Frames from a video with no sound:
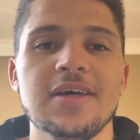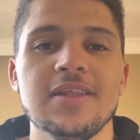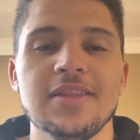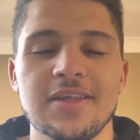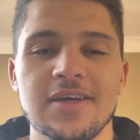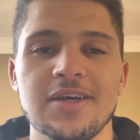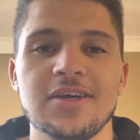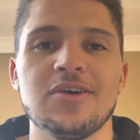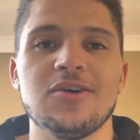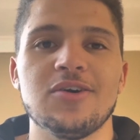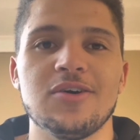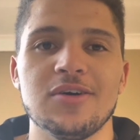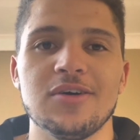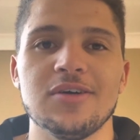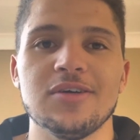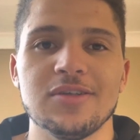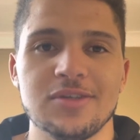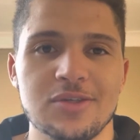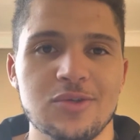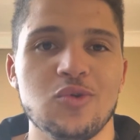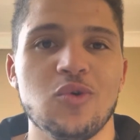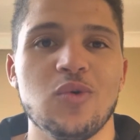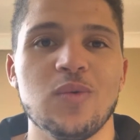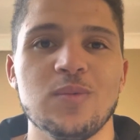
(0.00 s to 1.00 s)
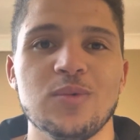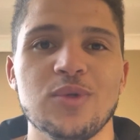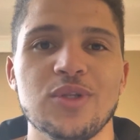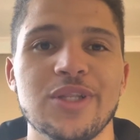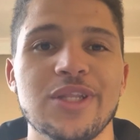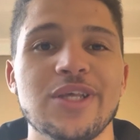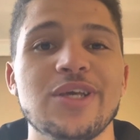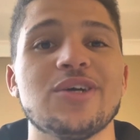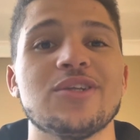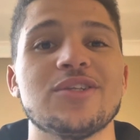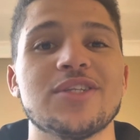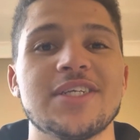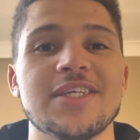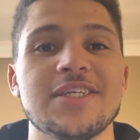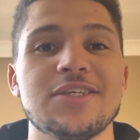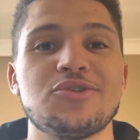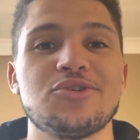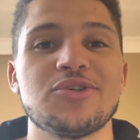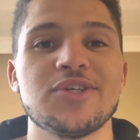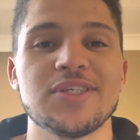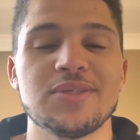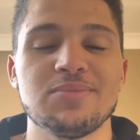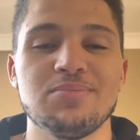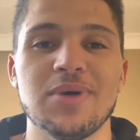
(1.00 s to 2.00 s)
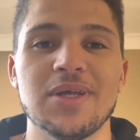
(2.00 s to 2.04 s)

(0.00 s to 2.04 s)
They are normal neon tetras,